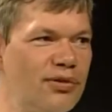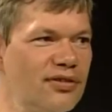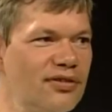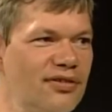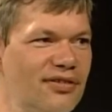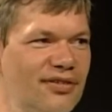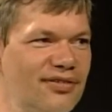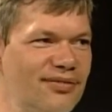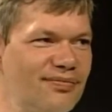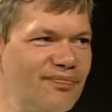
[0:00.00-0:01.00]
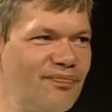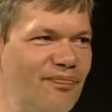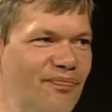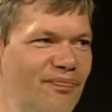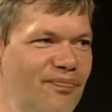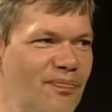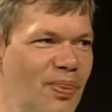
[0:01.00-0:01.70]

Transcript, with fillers: Well, I heard you didn't pet him a